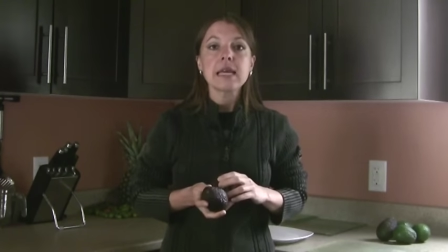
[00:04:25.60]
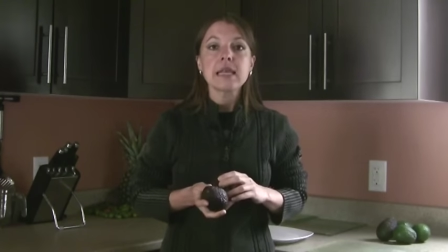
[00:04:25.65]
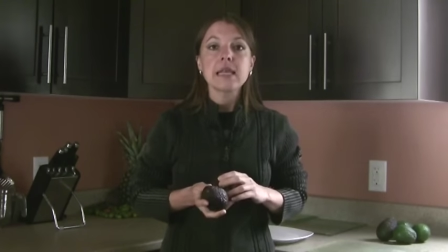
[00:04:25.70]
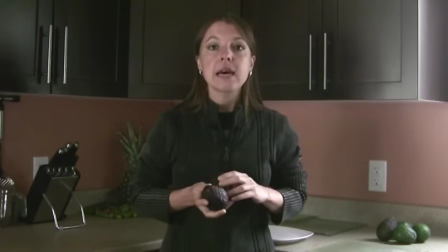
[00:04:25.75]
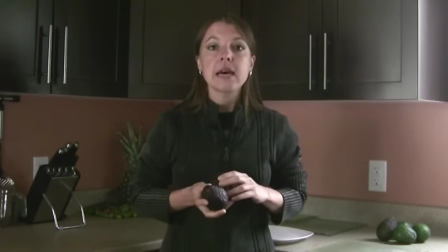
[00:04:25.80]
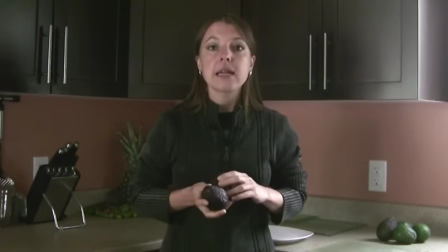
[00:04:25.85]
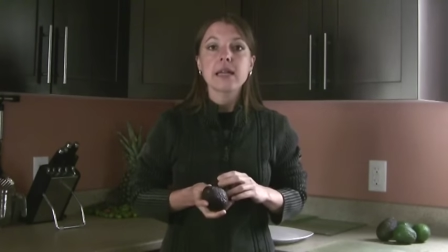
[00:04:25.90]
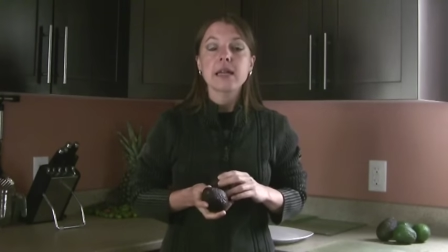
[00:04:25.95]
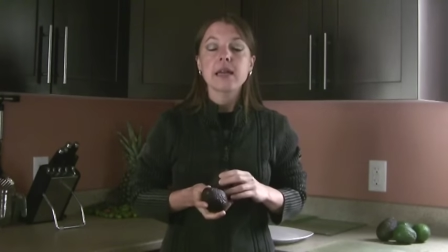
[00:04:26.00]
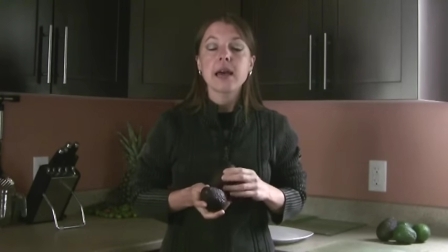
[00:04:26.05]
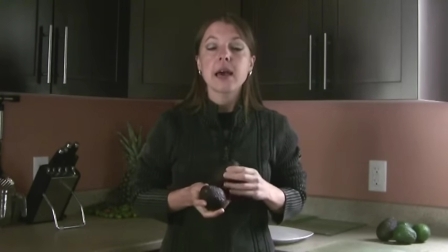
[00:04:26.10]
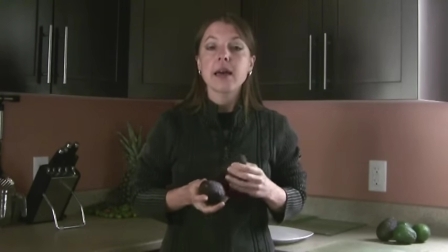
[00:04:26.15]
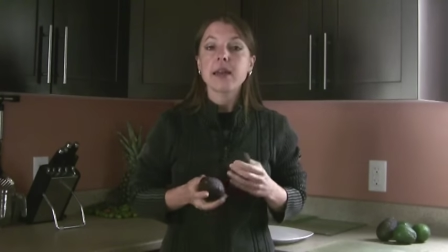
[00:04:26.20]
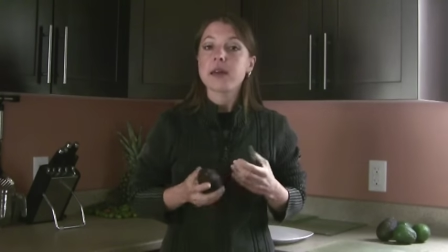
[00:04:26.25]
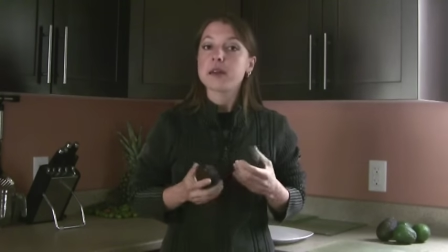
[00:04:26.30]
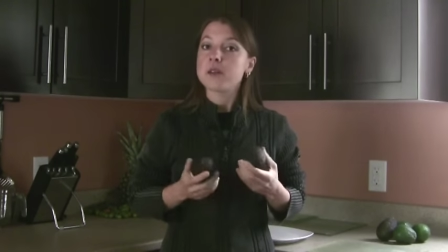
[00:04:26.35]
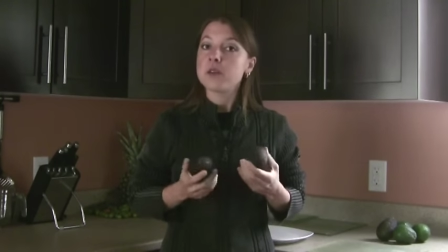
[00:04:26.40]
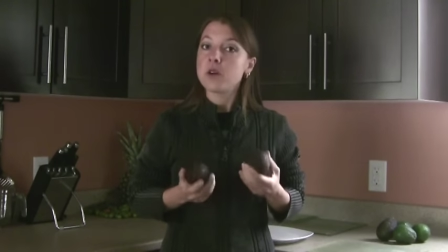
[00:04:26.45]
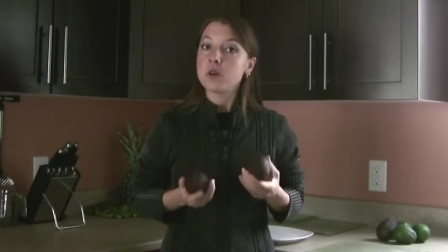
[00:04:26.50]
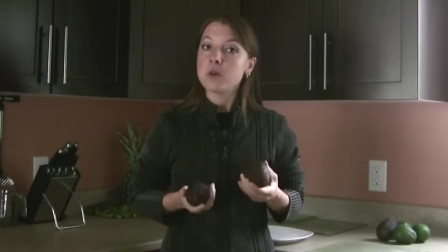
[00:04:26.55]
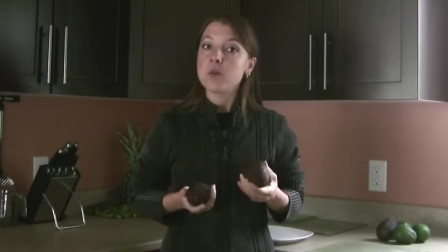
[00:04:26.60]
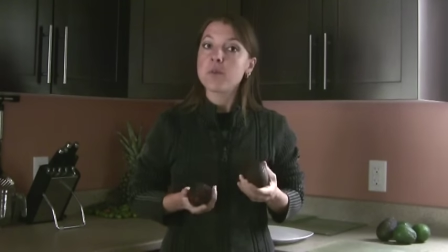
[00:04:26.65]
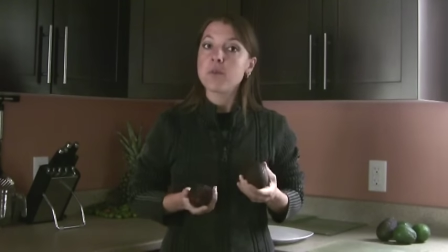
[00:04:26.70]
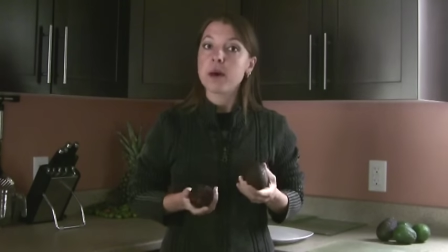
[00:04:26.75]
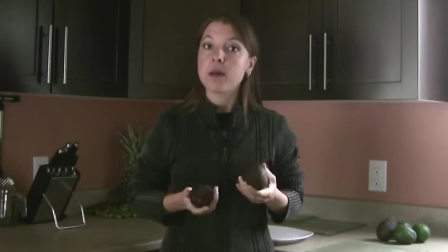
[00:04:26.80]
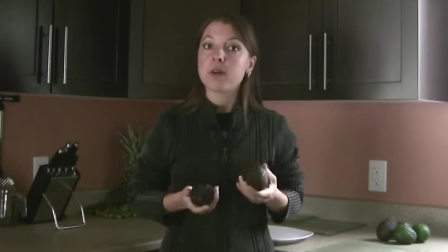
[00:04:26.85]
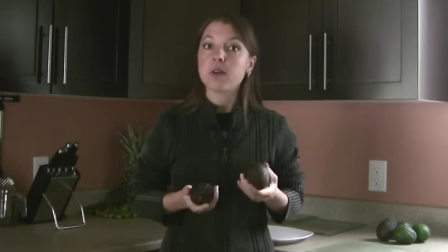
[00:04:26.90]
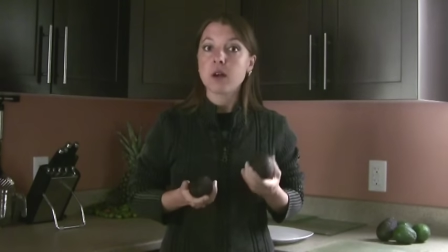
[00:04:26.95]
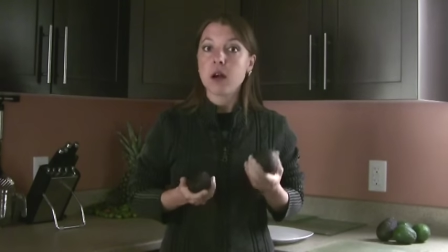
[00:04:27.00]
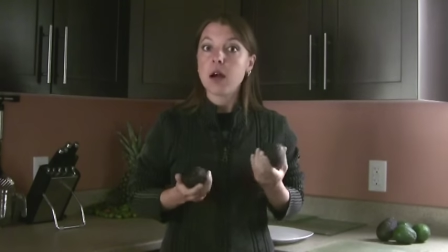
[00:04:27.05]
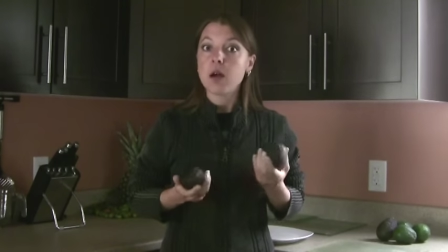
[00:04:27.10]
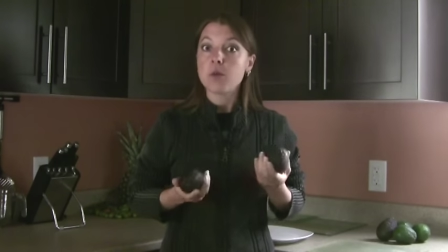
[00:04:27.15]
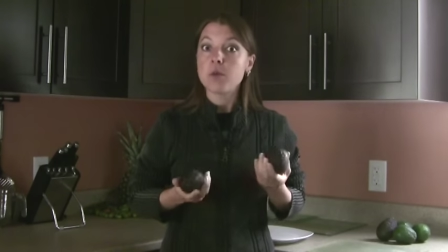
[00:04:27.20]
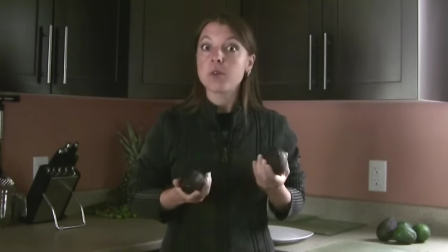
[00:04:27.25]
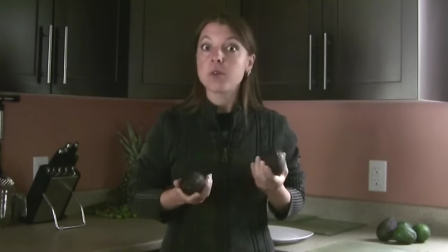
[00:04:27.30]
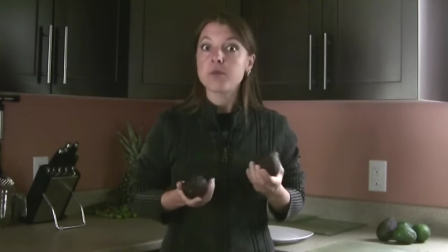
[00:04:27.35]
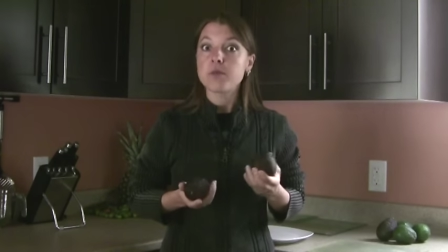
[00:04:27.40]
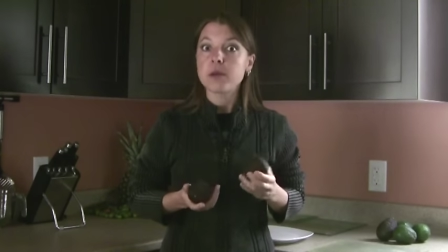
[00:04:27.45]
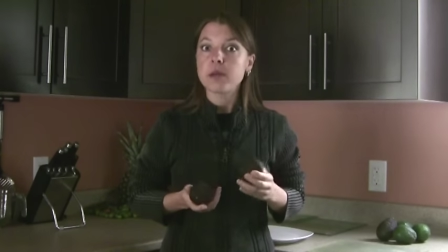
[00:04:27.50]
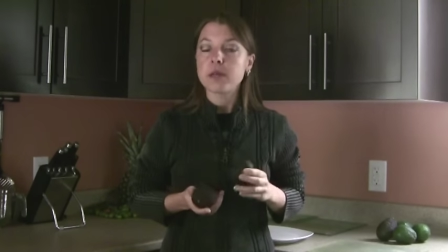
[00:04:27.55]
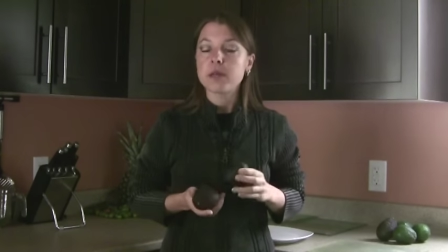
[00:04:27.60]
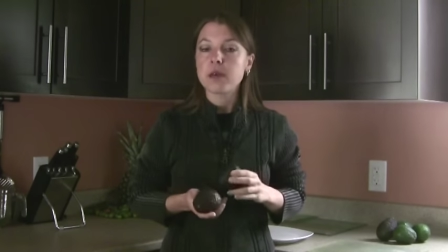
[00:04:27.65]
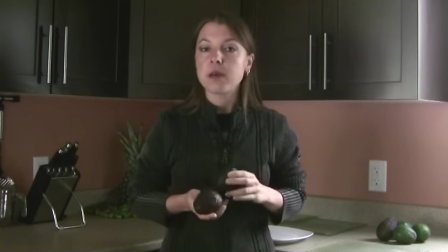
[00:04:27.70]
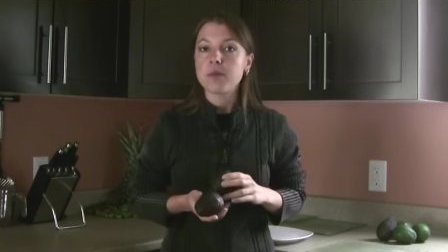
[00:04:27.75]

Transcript: that, had I known better, I would have made